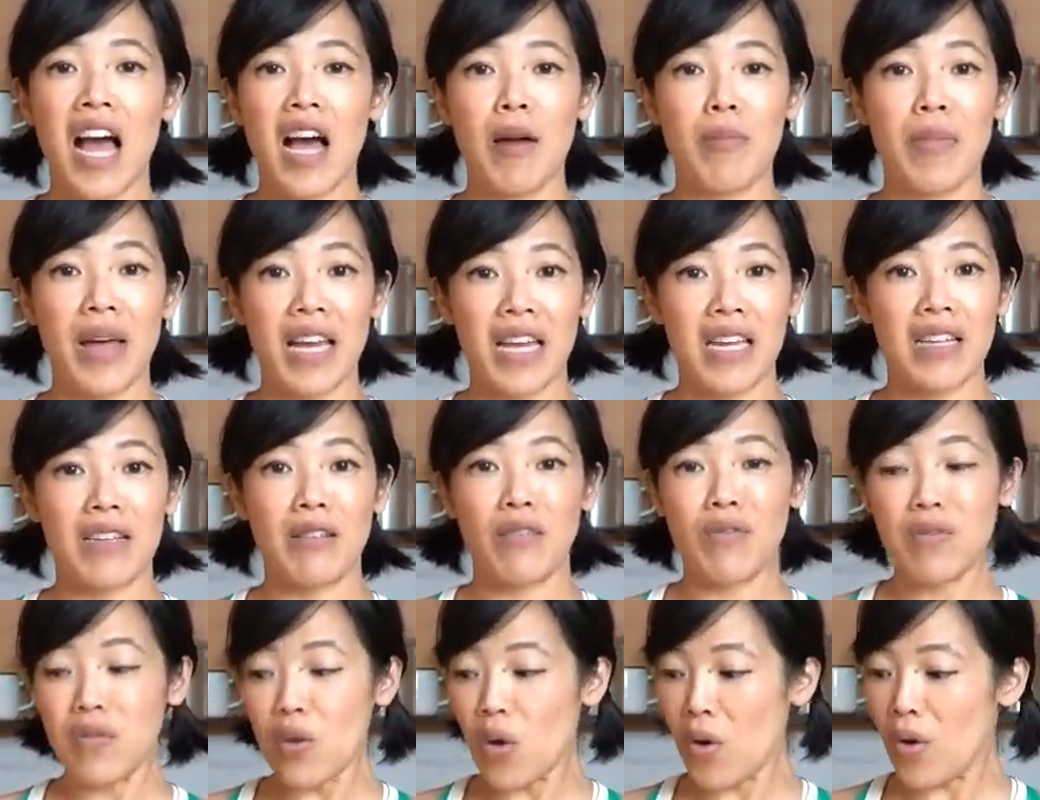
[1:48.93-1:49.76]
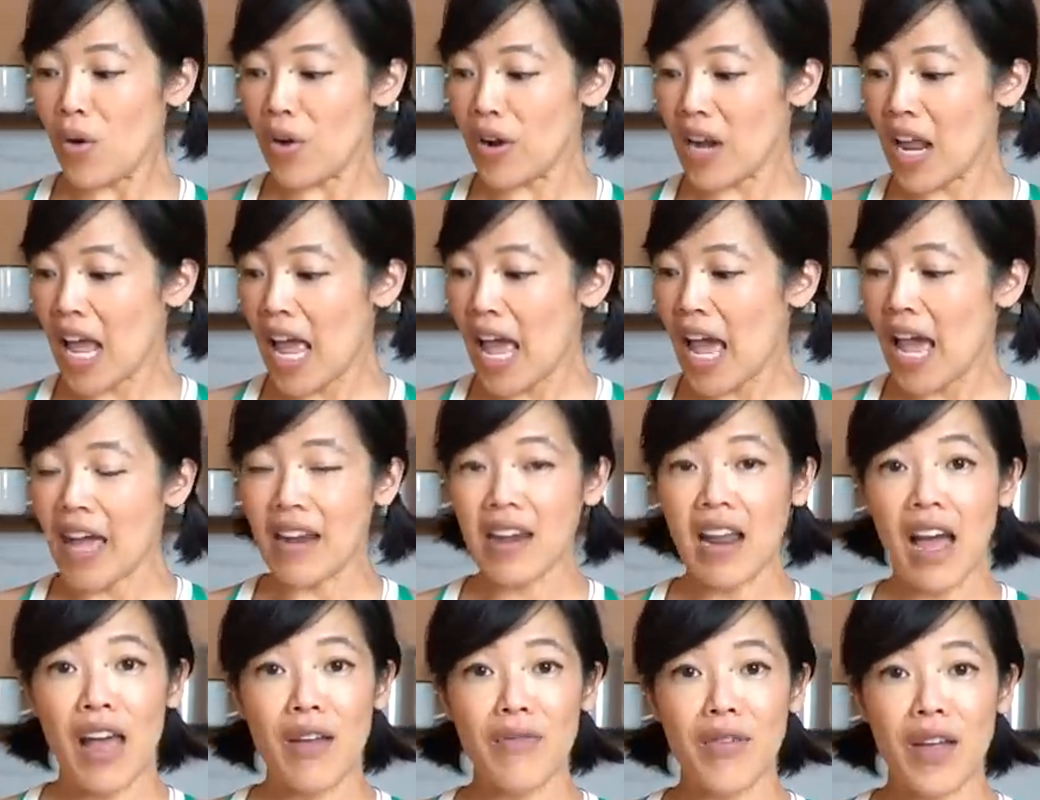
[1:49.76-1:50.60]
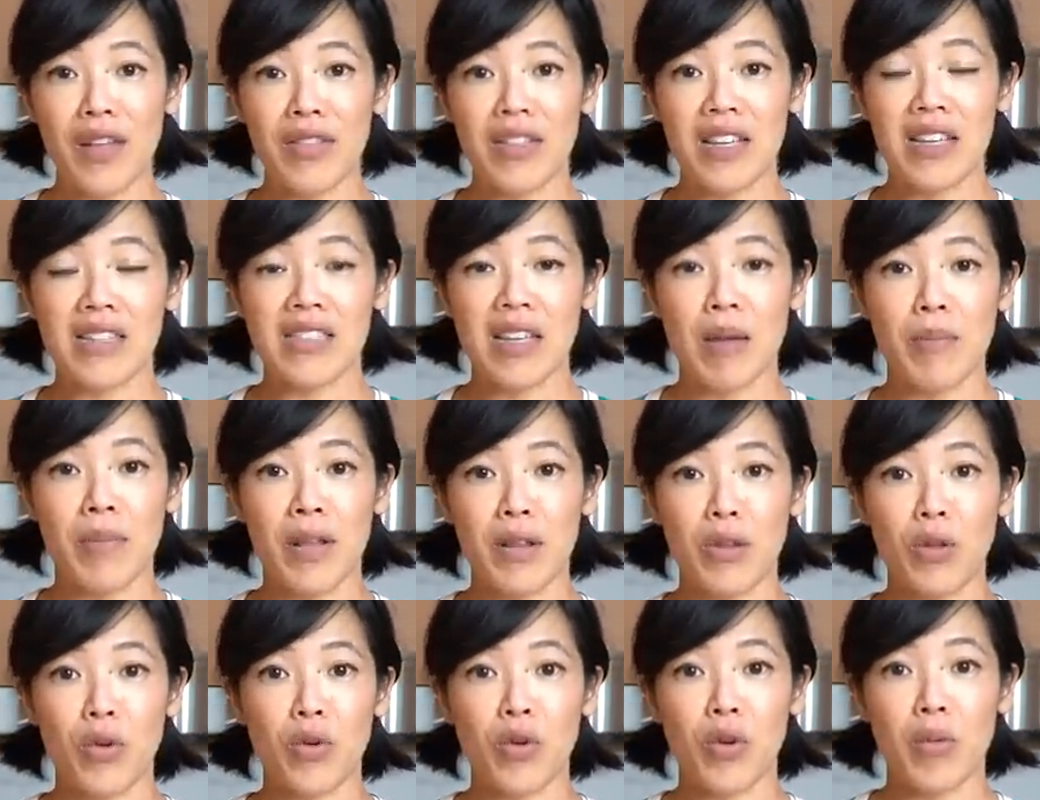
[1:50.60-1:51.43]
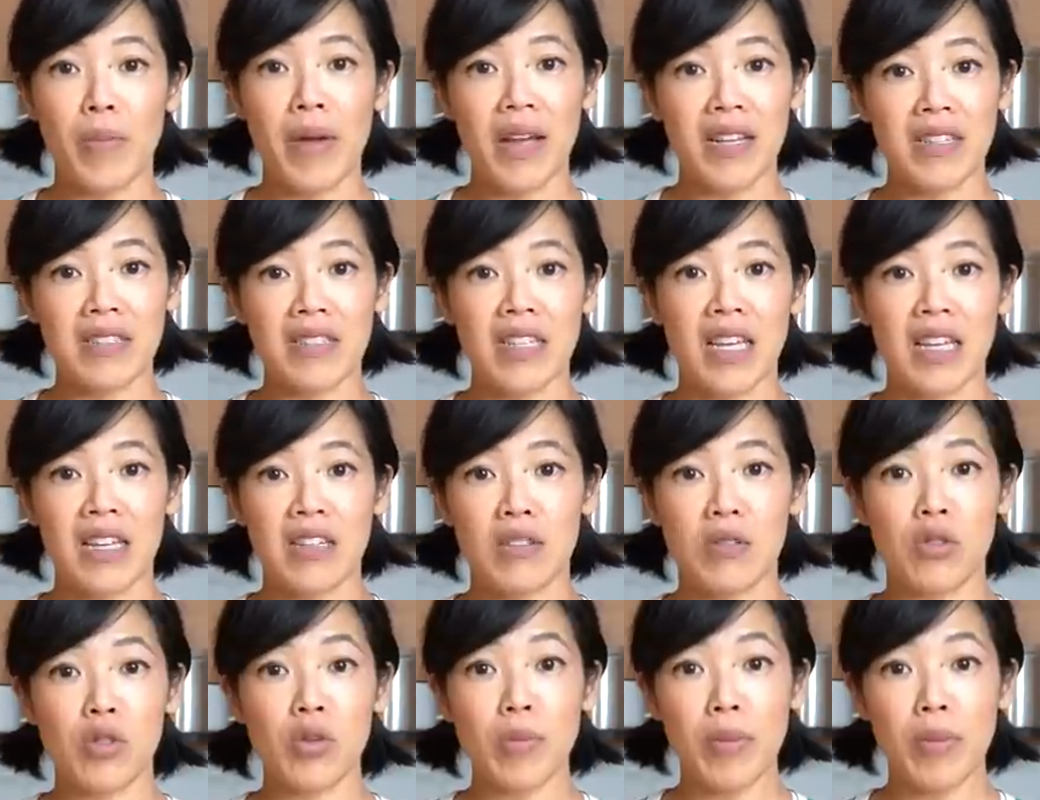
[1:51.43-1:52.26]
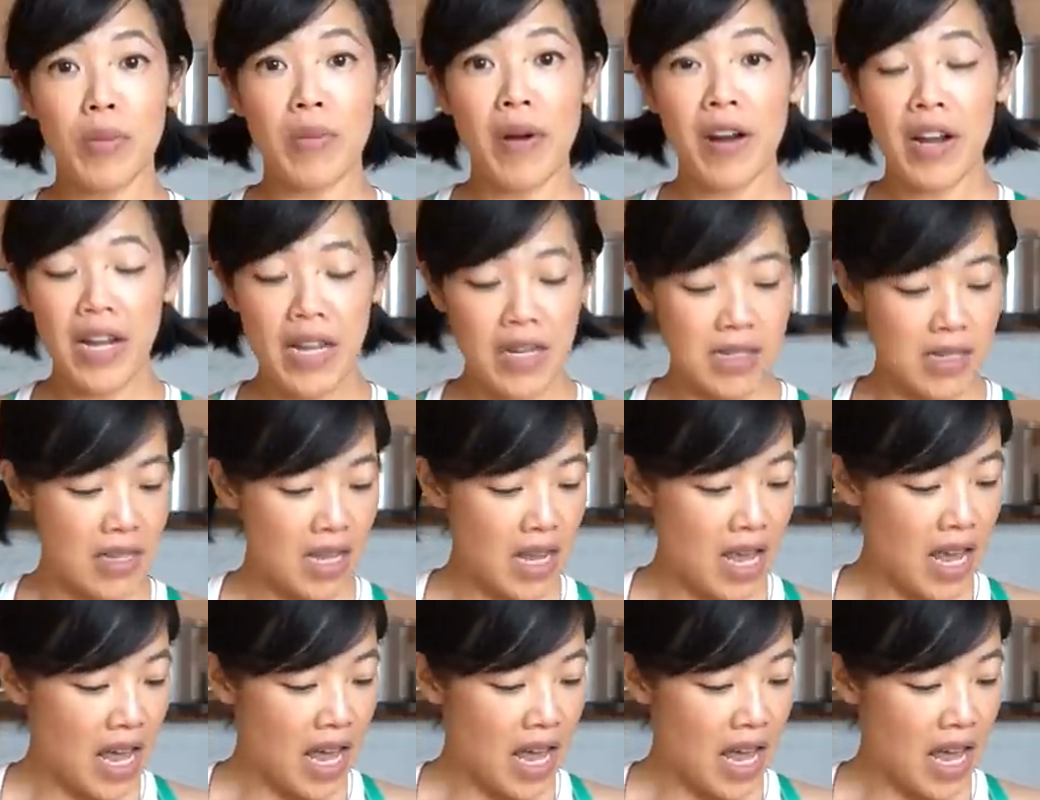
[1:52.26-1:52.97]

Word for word: jamaica de flor, and I found these at my local Mexican supermarket,